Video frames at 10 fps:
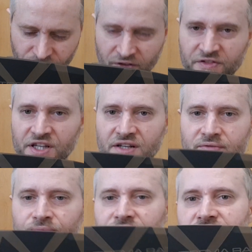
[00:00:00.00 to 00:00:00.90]

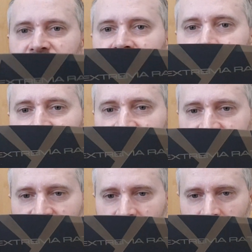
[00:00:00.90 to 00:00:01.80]
15
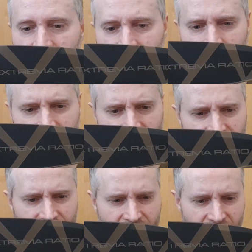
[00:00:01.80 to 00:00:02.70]
centimeters the real
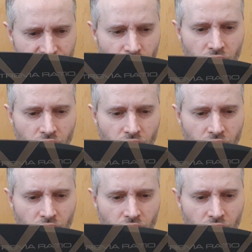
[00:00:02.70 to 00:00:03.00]
cutting edge,